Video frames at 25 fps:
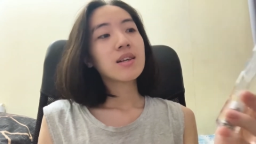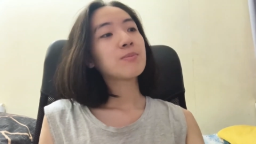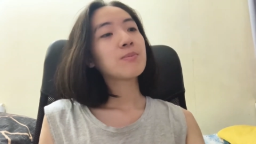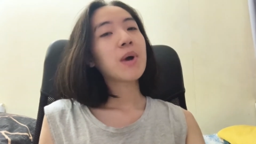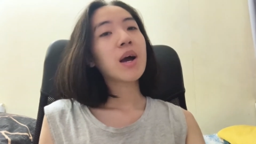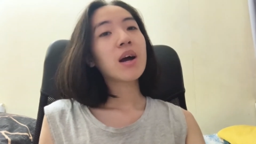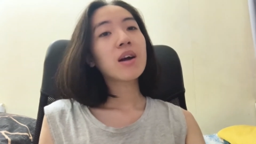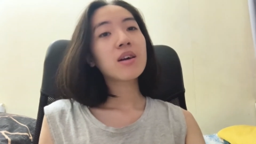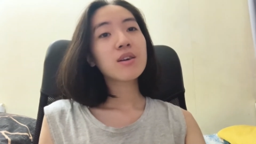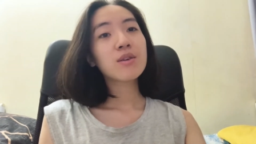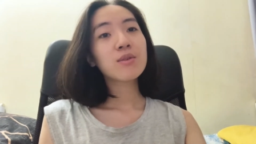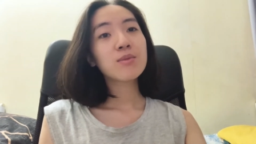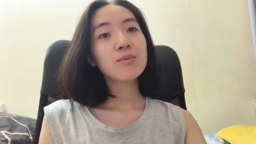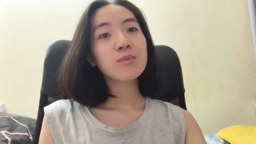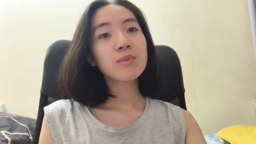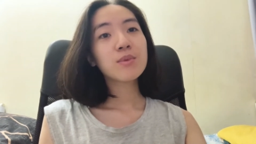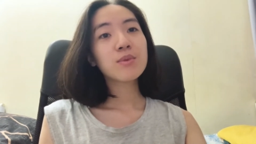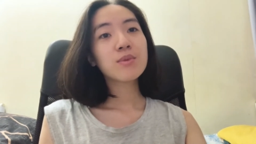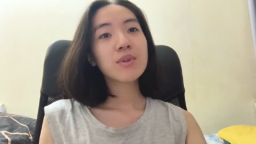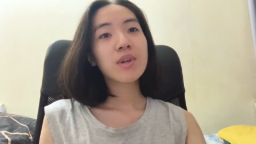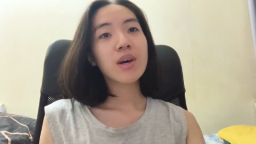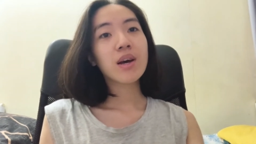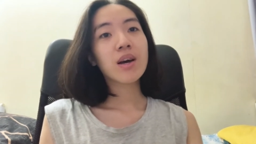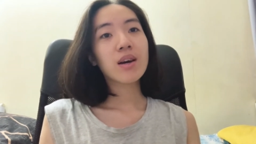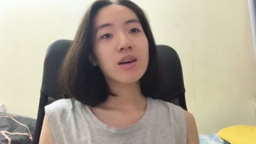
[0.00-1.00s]
Background
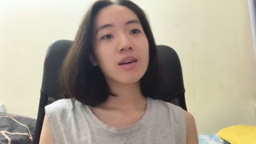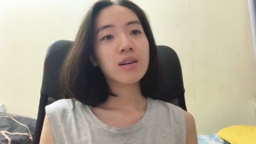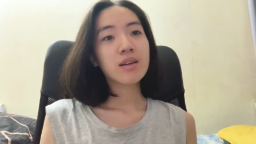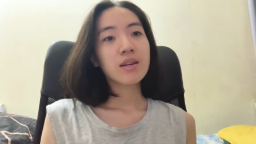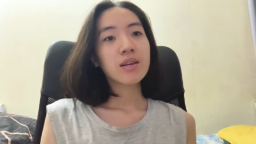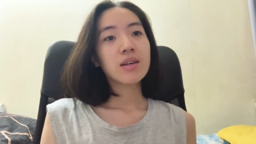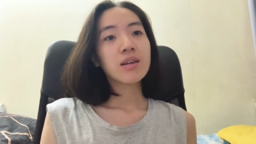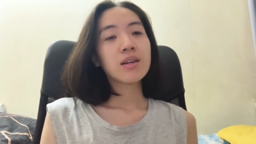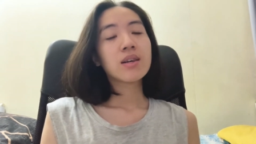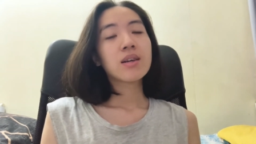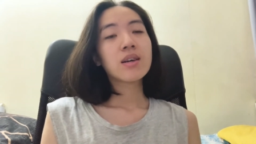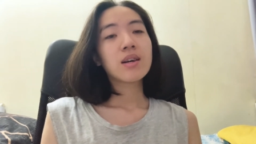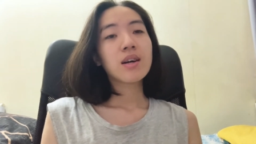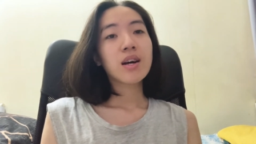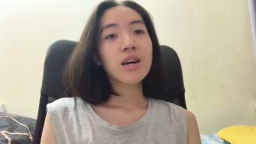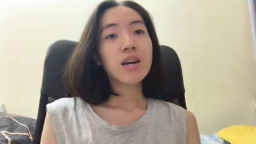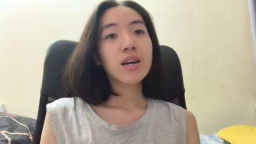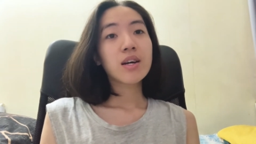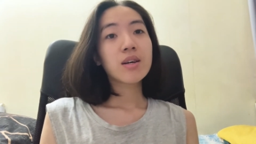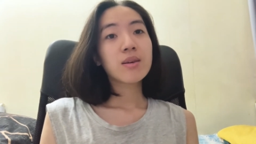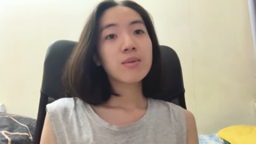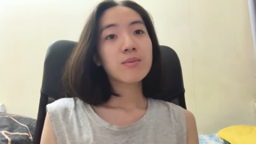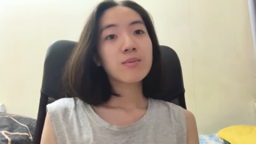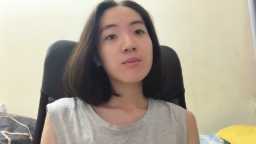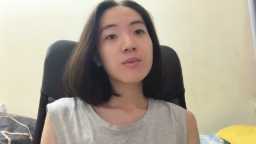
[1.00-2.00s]
muna,
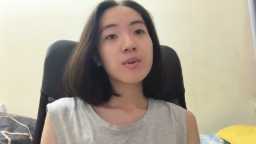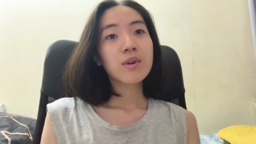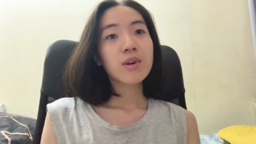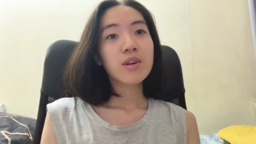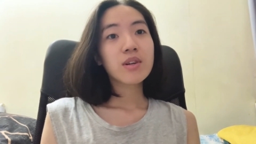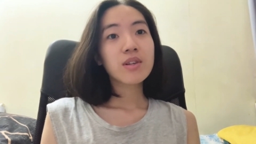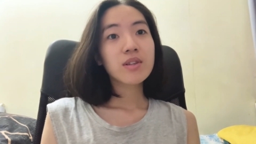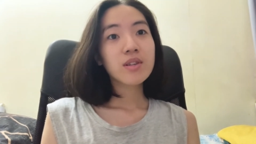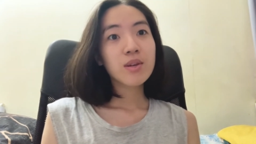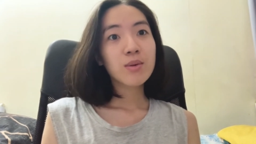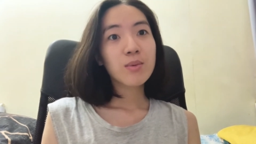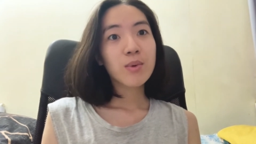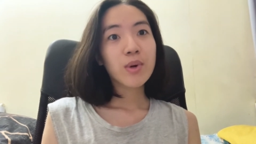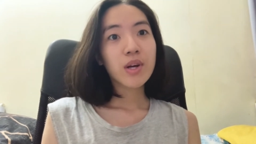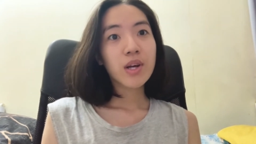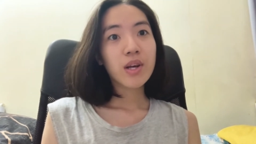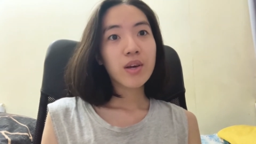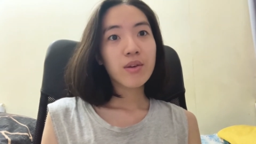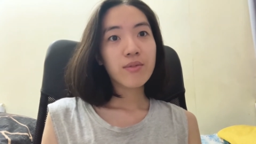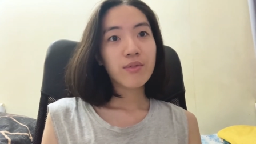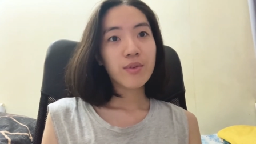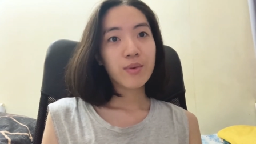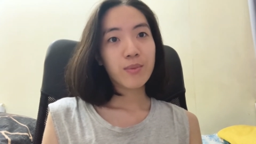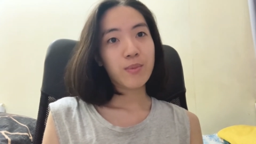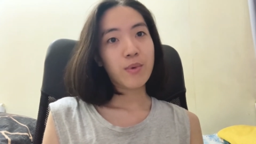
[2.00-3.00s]
I'm currently
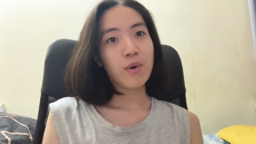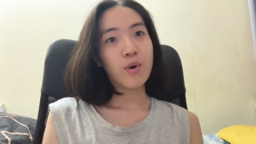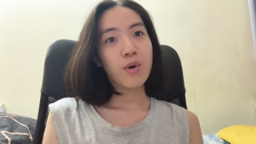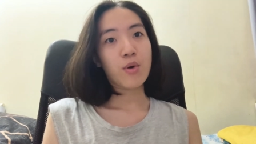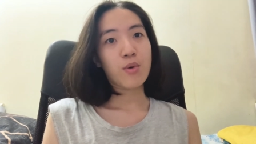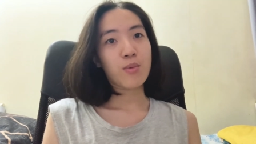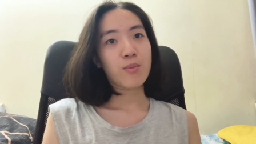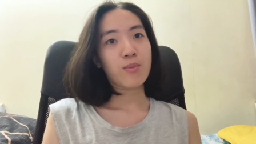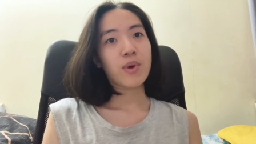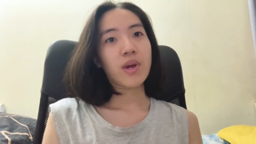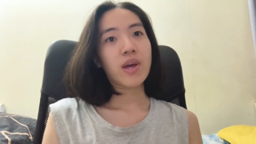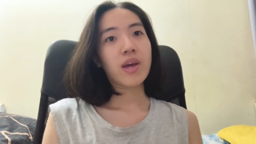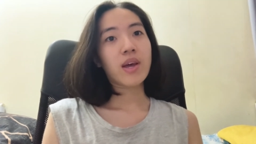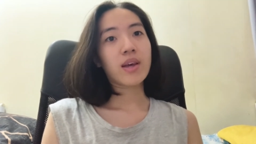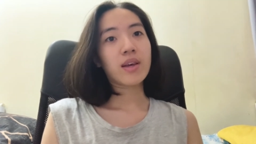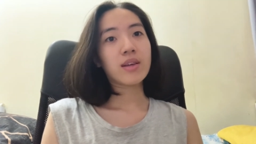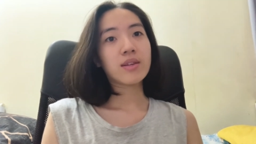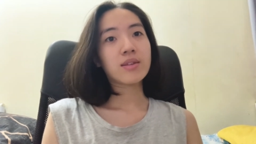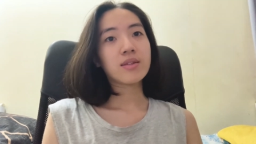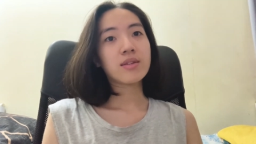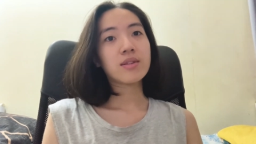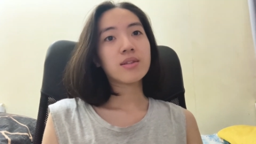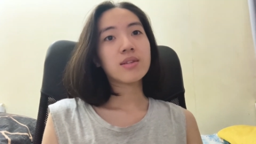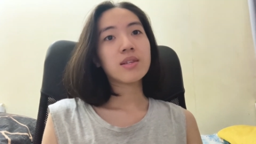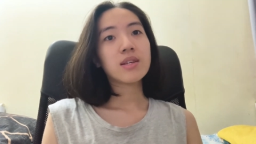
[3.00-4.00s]
working from home
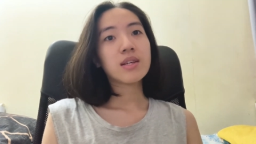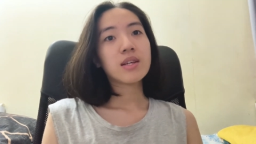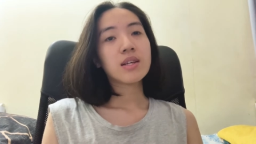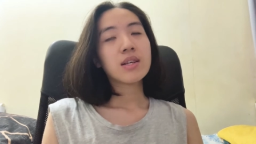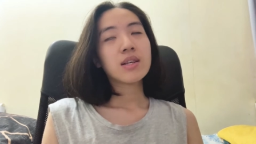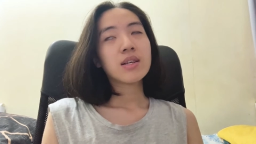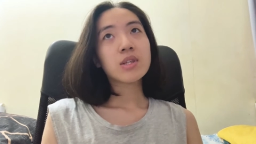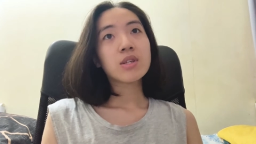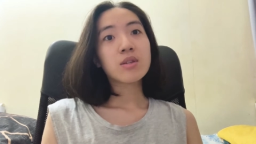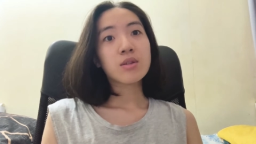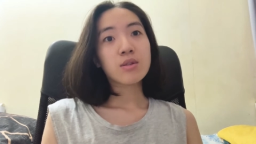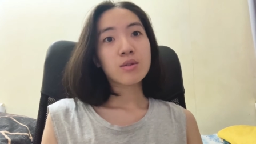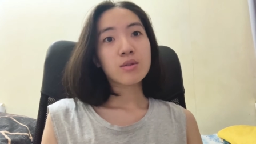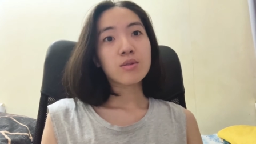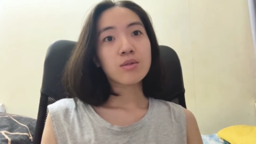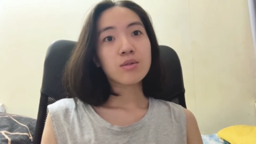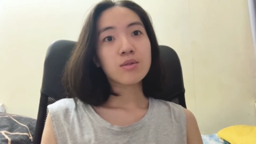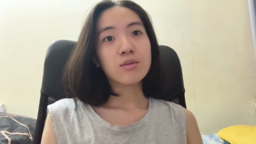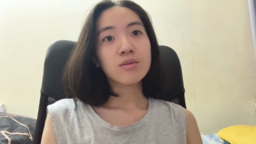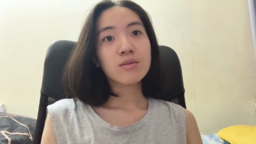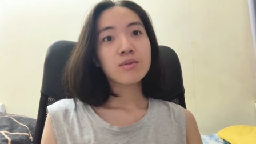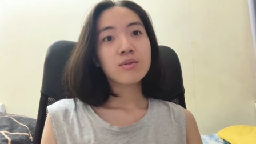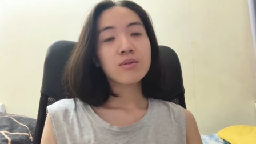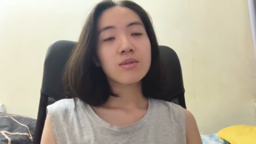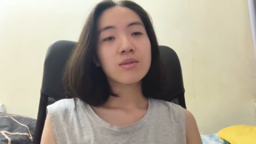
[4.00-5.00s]
and, you
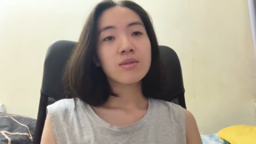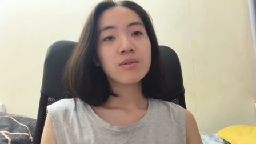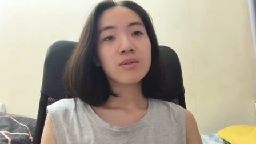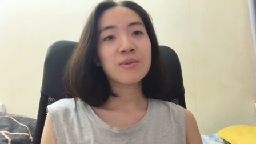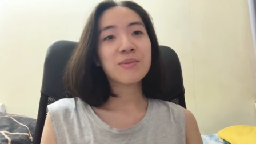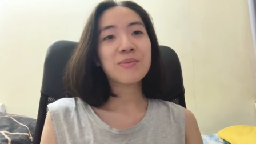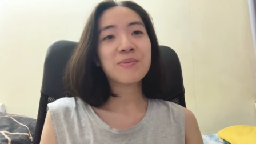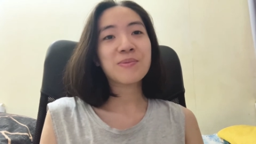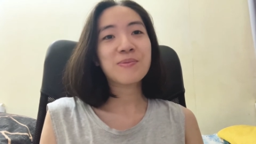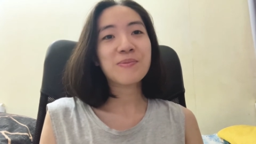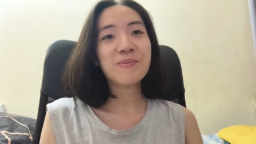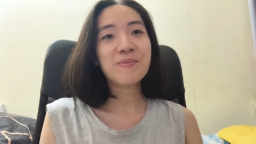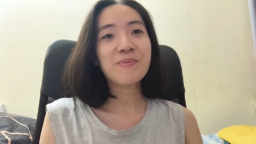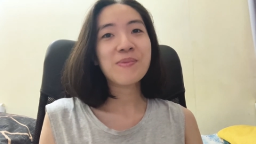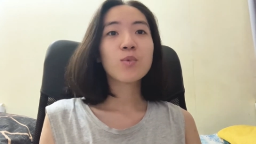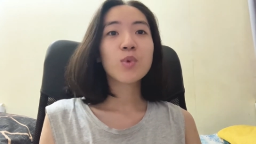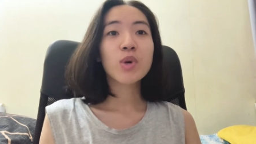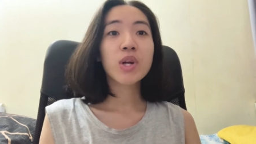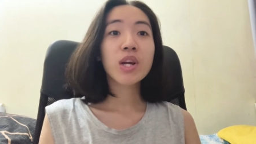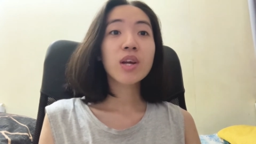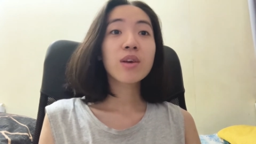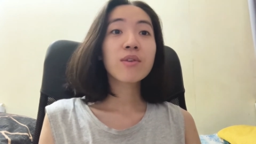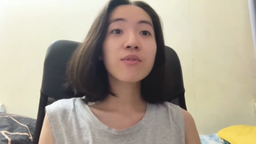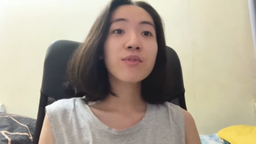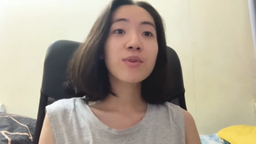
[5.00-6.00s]
know,
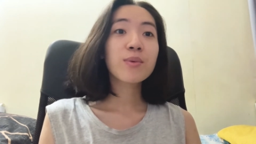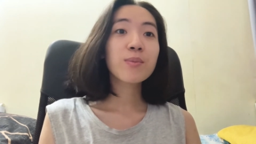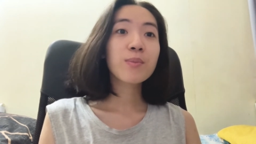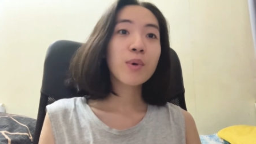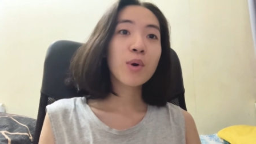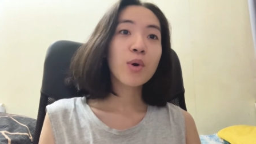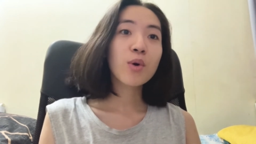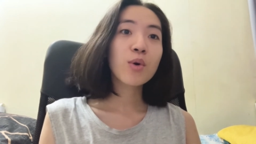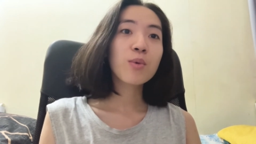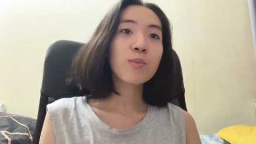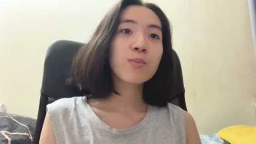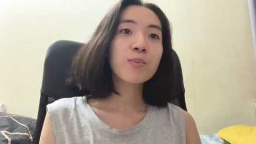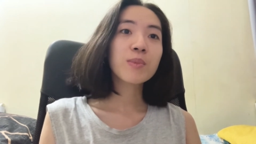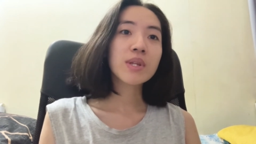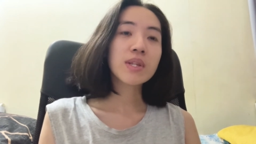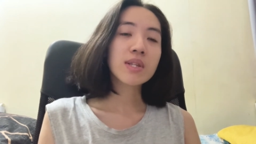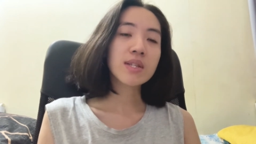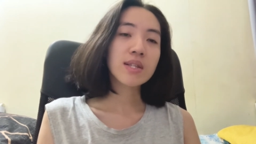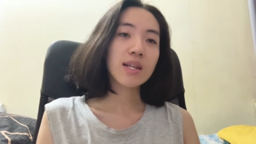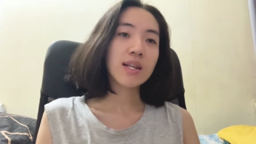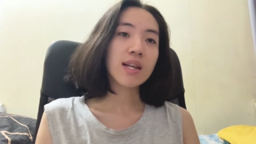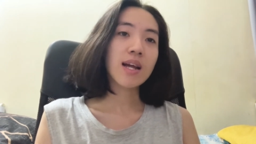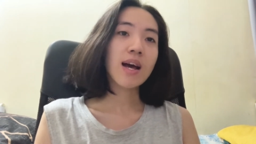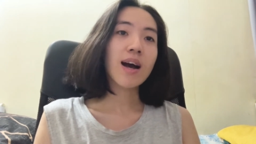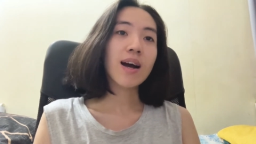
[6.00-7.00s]
working from home
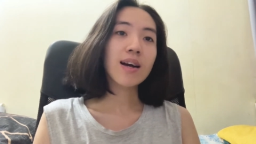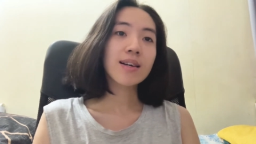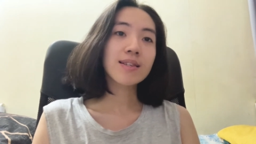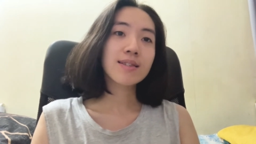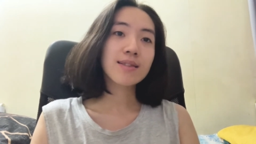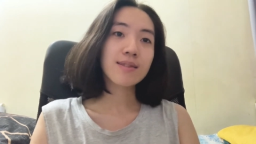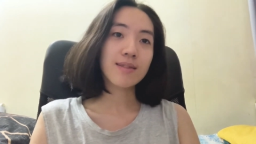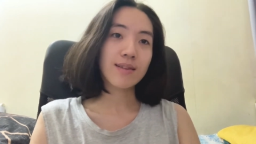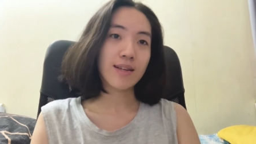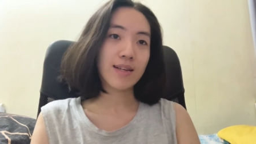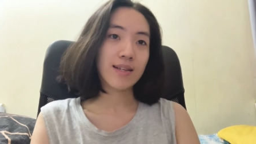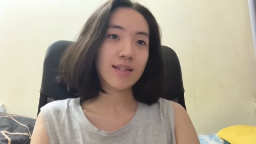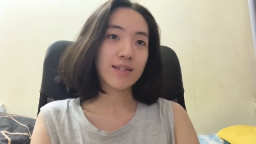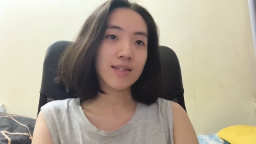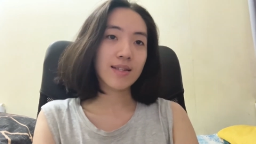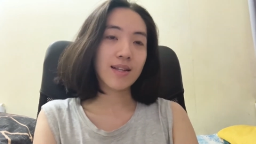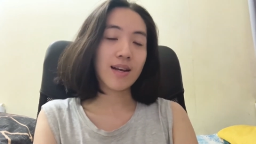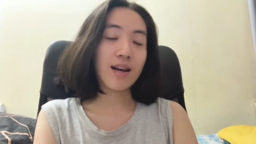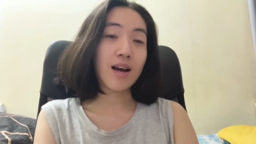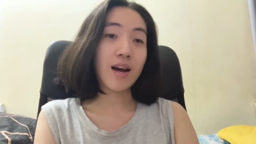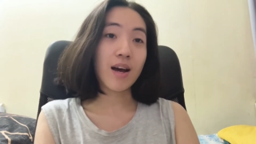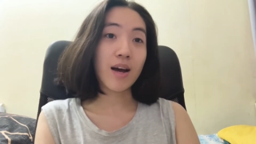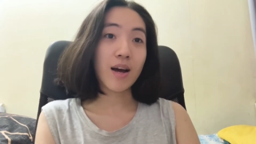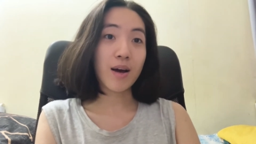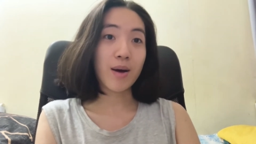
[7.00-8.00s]
means nakaka-stress,
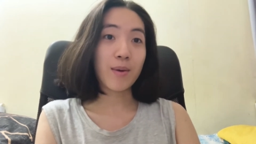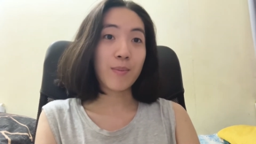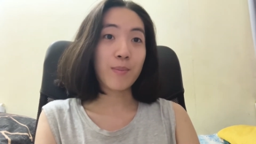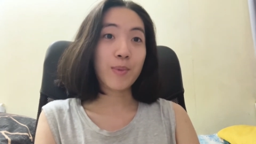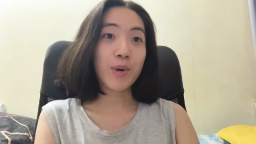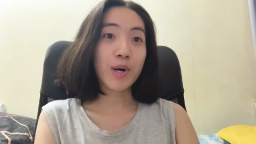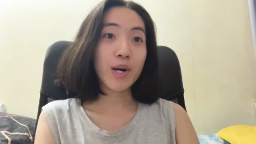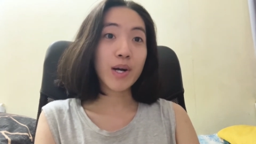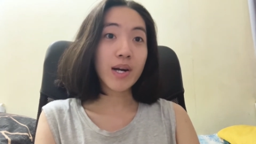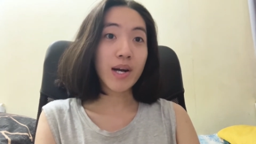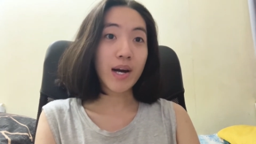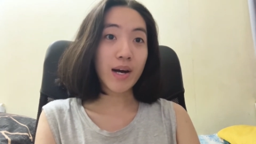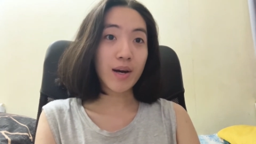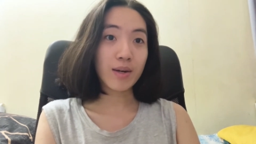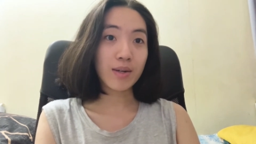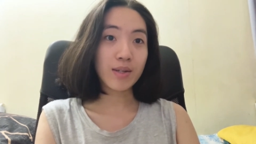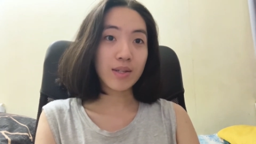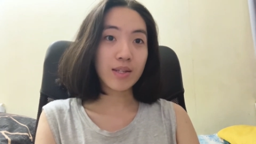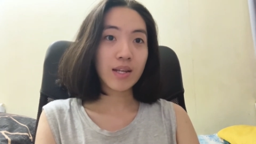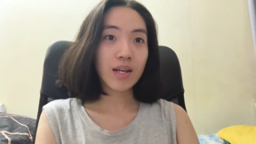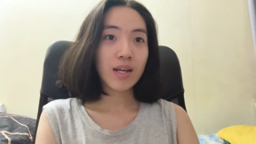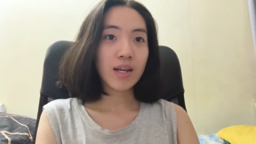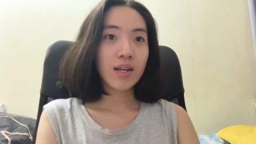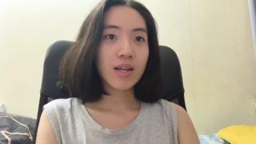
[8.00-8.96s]
nakaka-burnout.